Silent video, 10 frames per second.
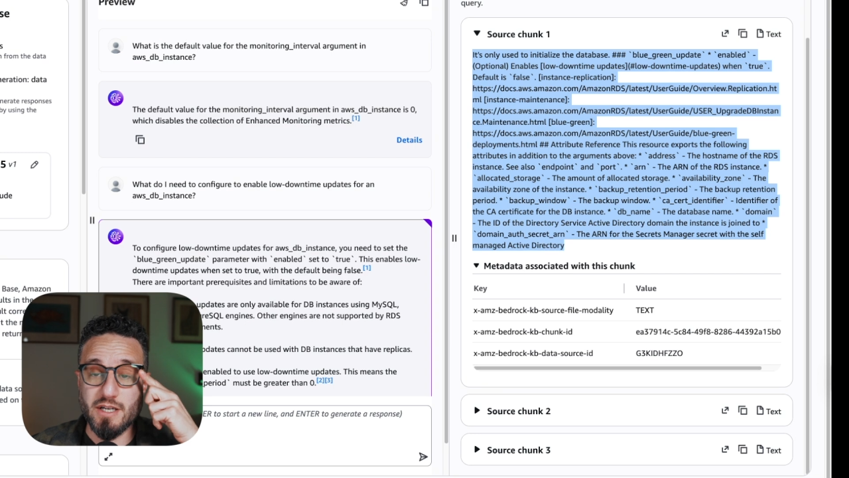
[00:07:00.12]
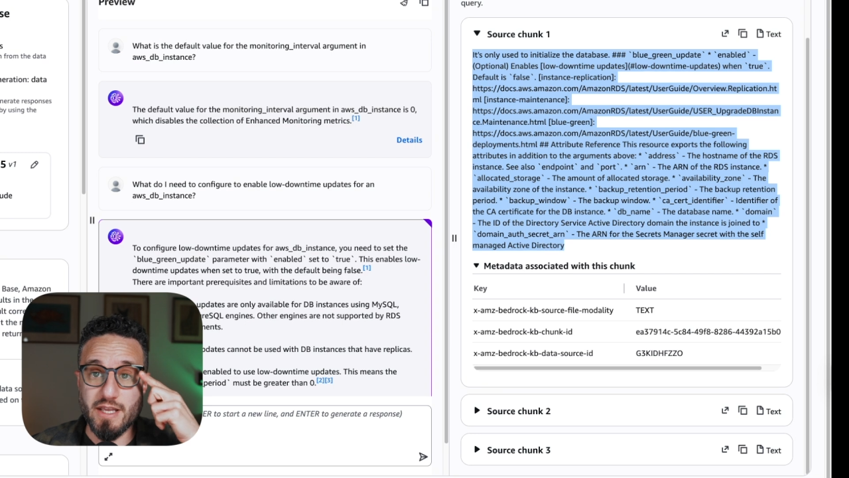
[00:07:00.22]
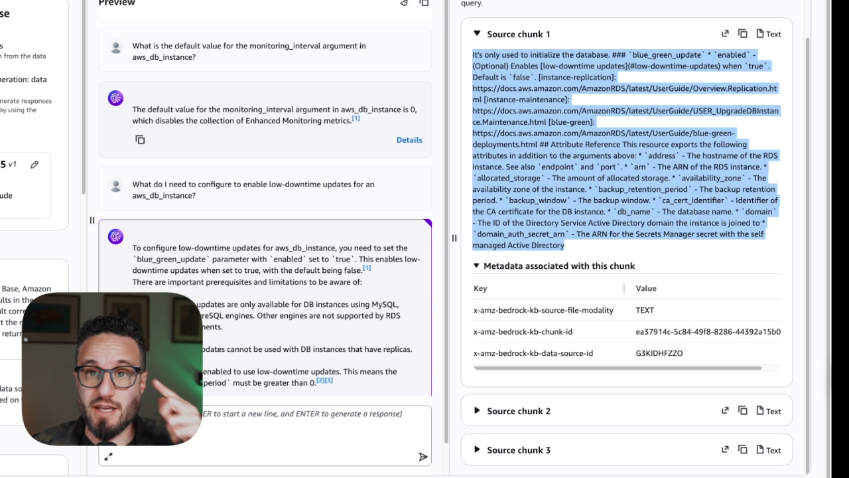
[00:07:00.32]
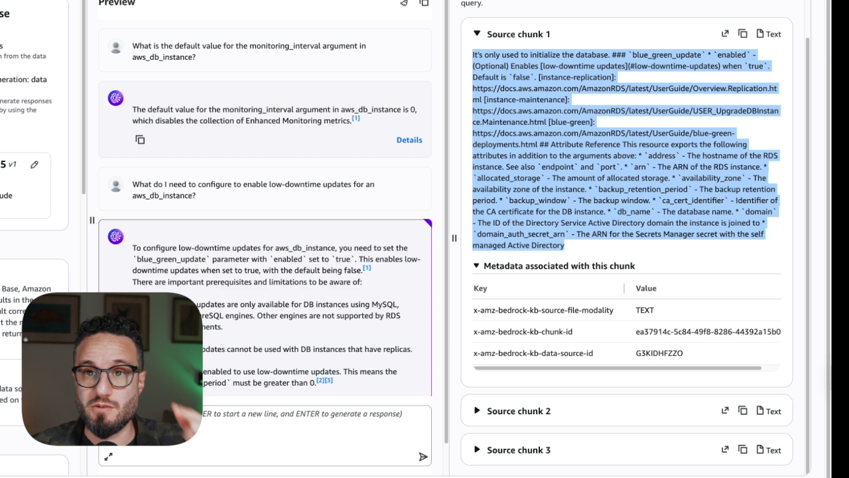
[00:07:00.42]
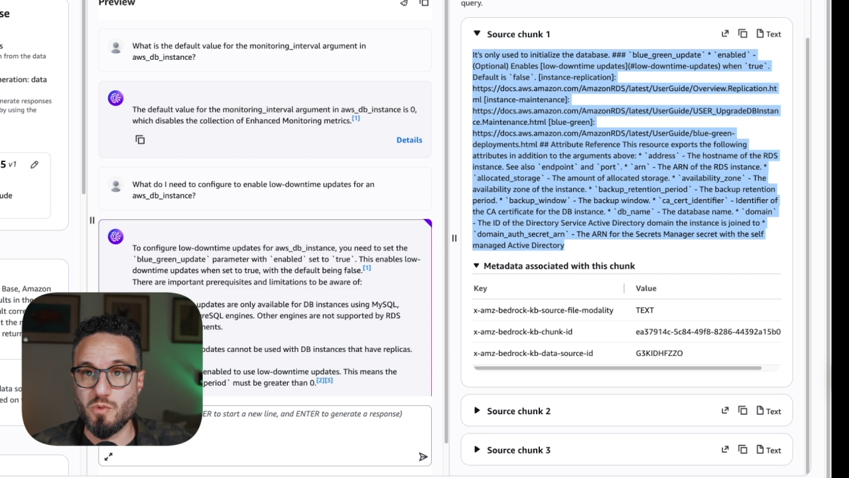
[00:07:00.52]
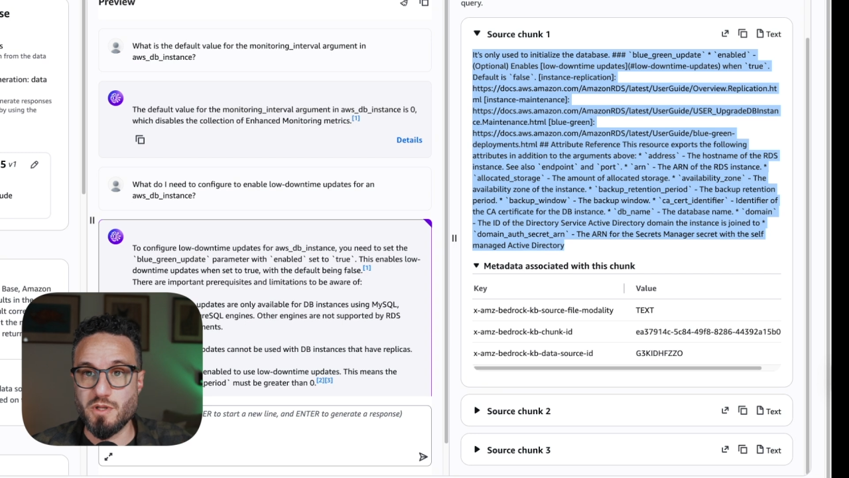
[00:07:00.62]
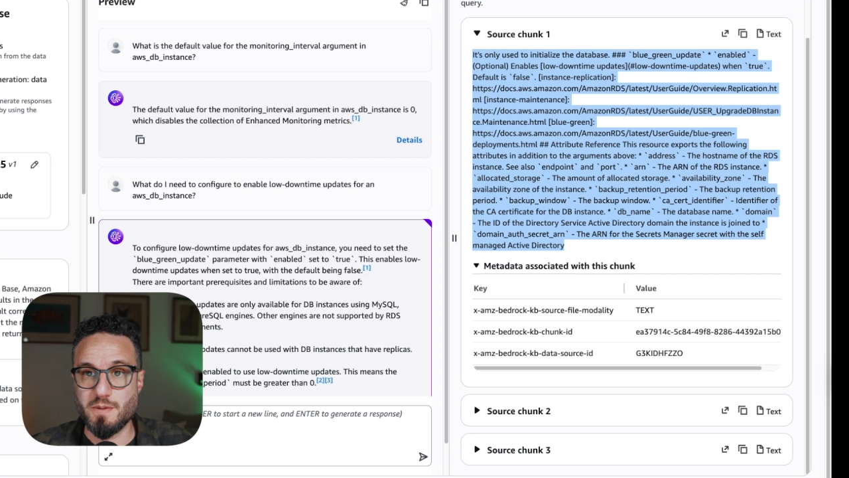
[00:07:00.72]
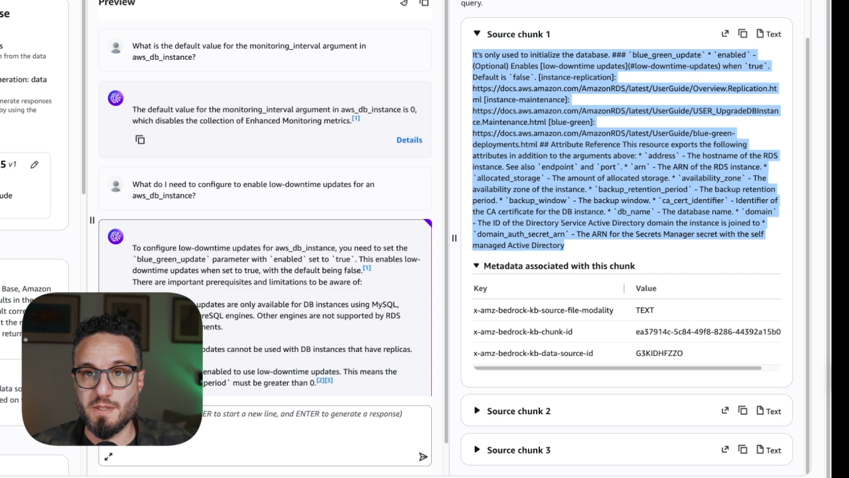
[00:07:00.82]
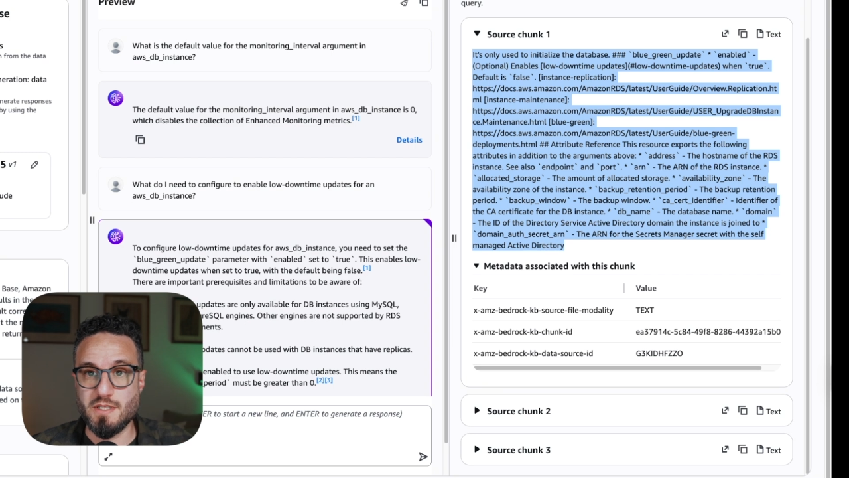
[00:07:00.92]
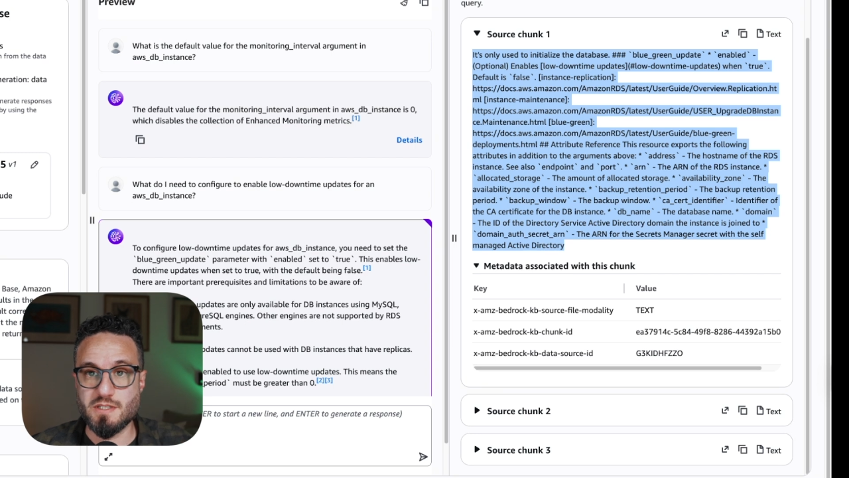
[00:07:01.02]
again, with
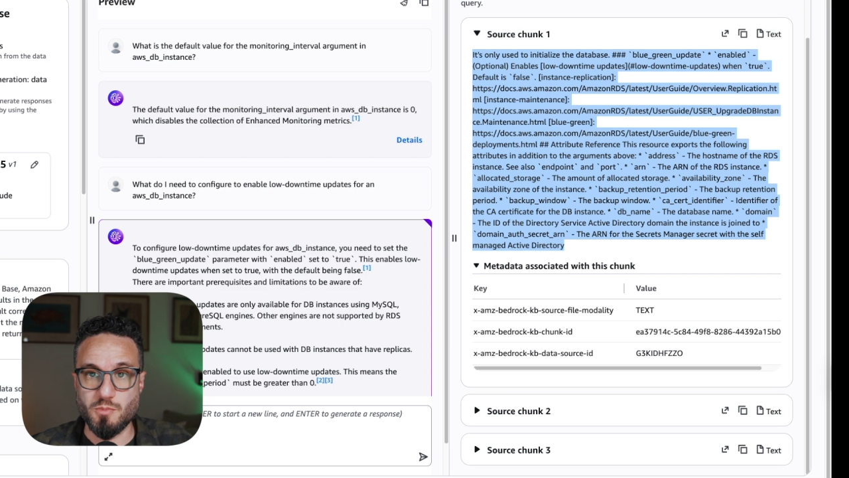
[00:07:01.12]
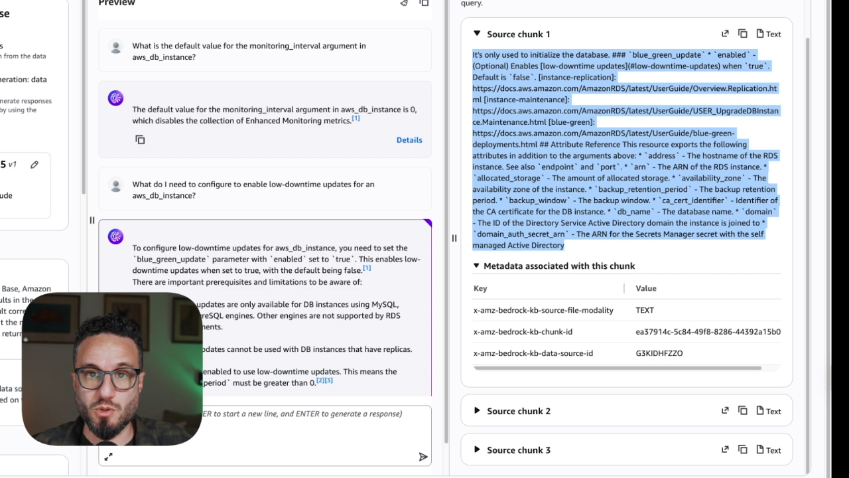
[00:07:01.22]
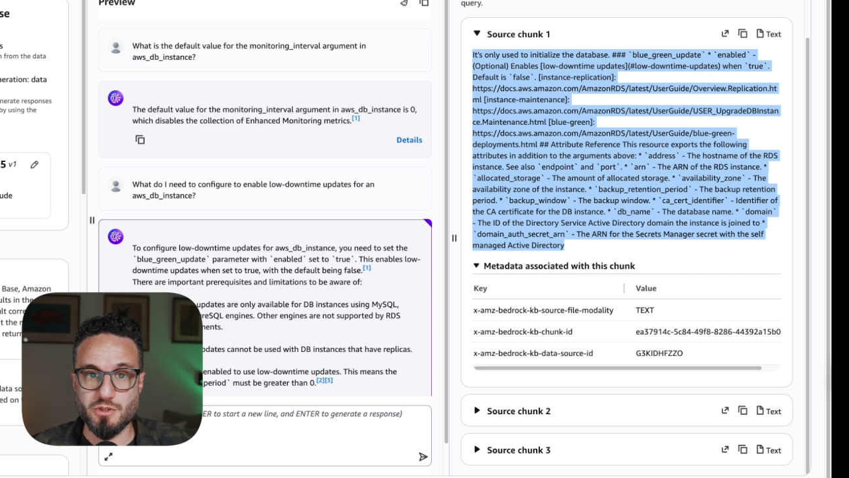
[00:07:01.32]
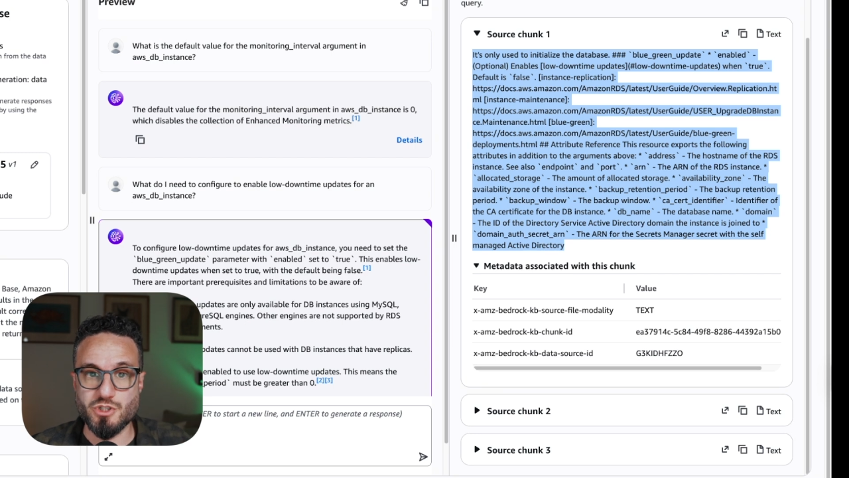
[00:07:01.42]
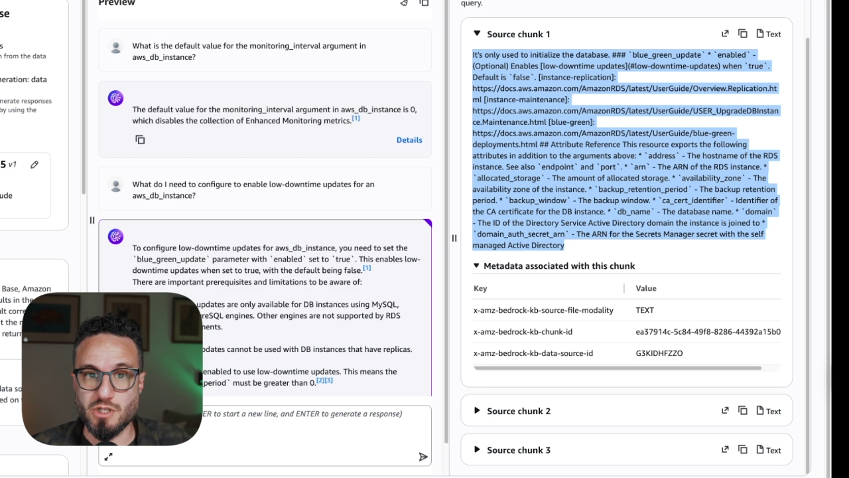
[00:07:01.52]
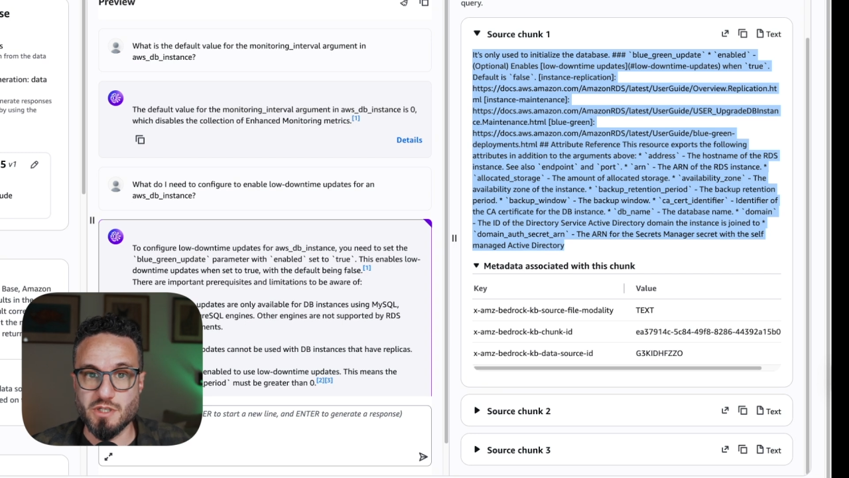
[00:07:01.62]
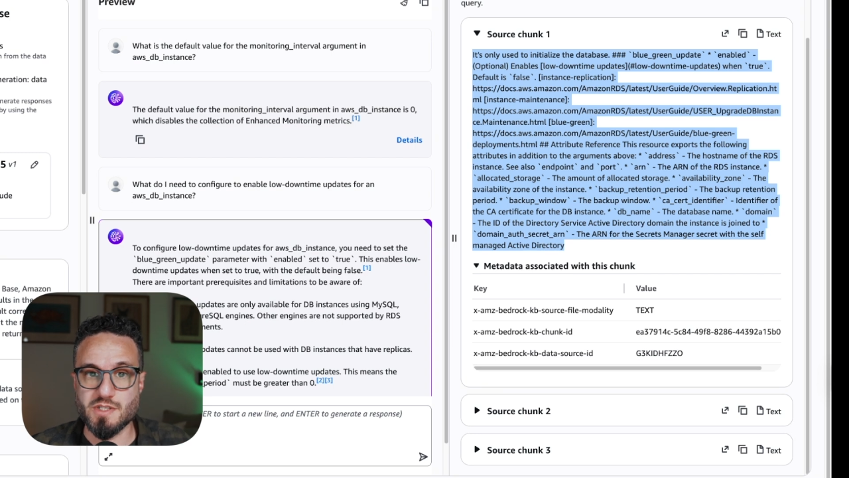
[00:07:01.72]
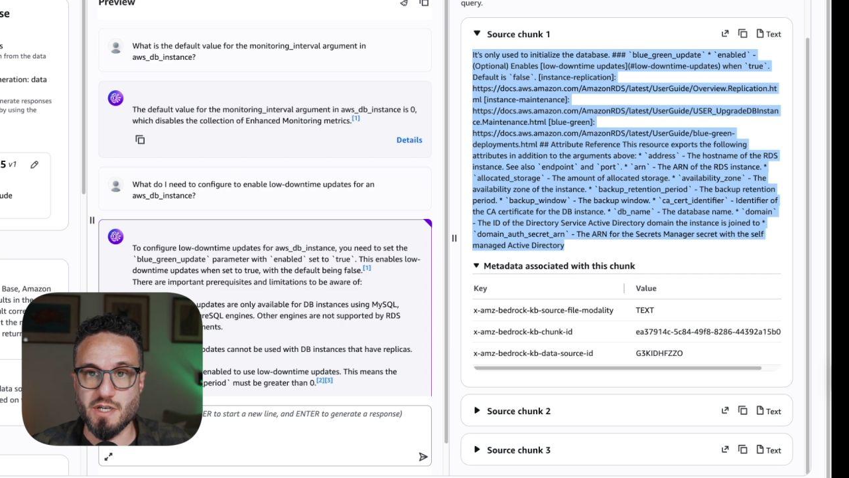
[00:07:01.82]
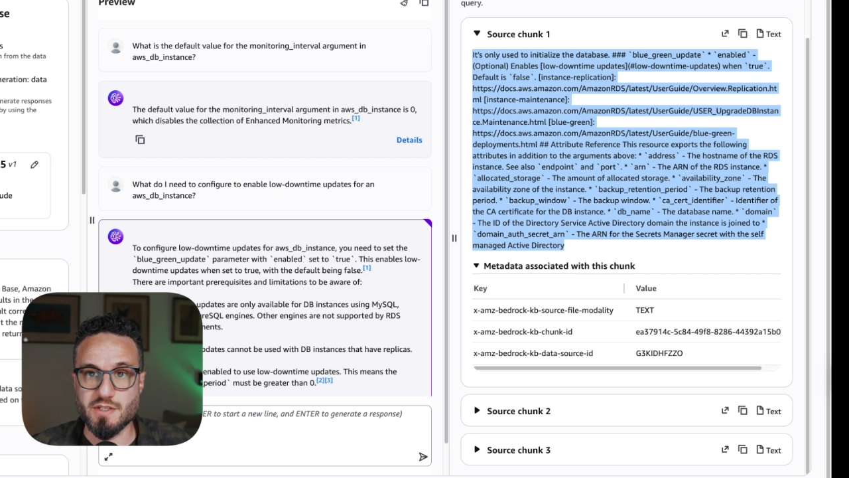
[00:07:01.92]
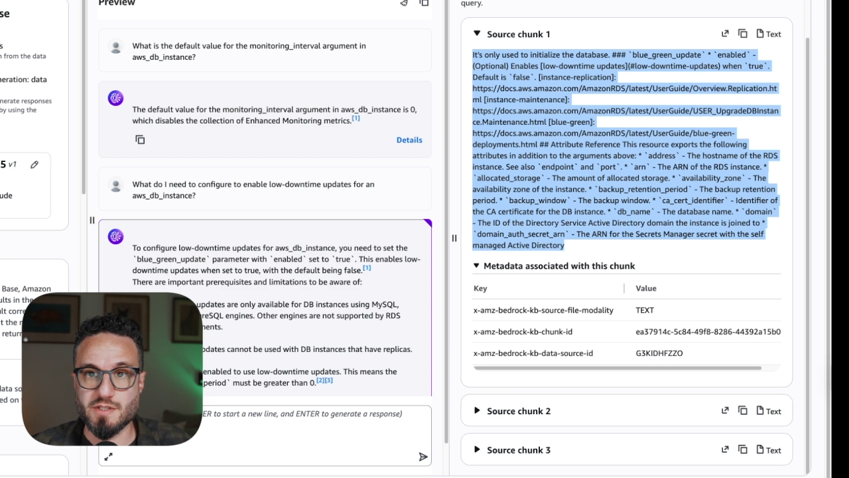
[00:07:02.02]
the smaller chunk
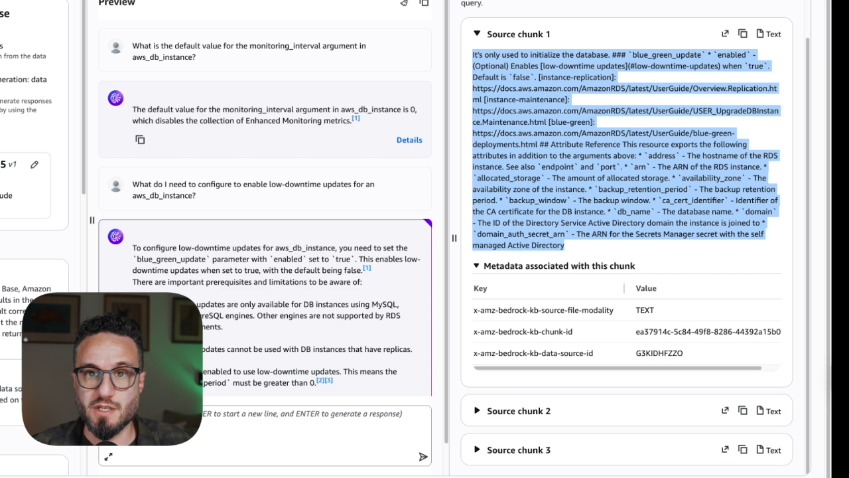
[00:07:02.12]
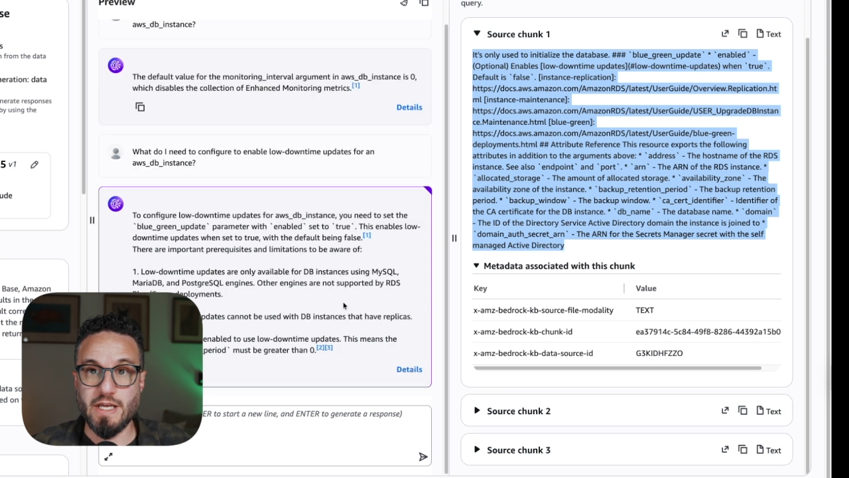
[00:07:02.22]
size.